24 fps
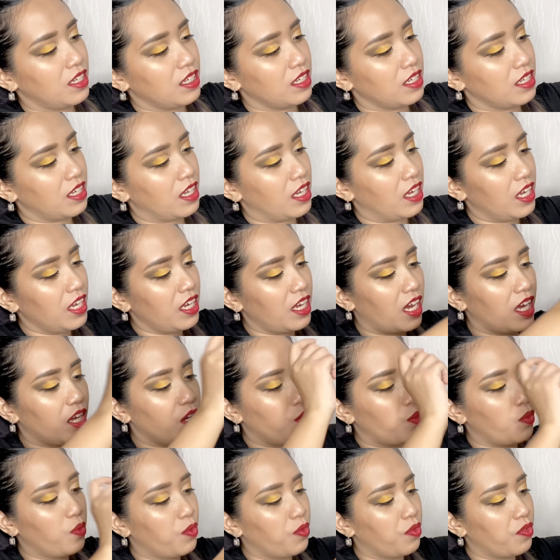Okay, I
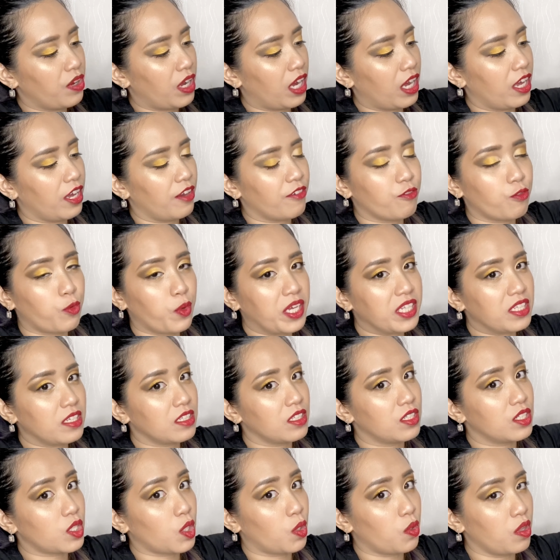have waited
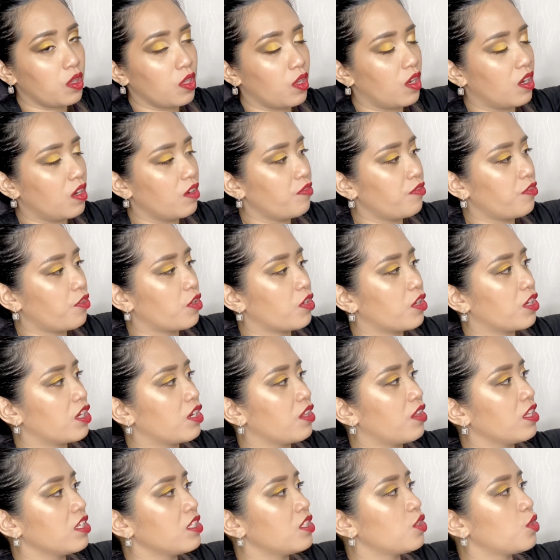so long for
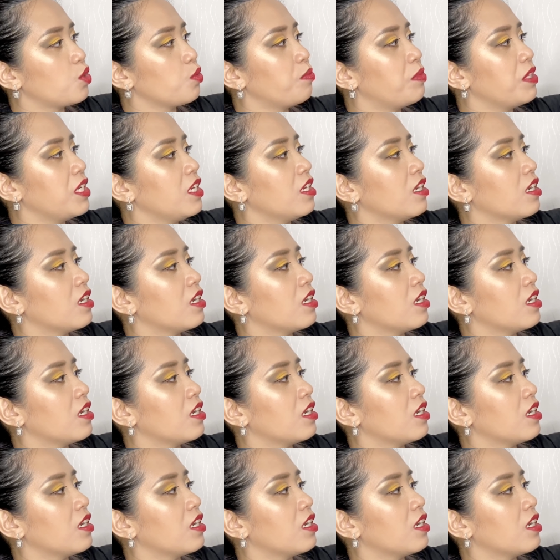this to be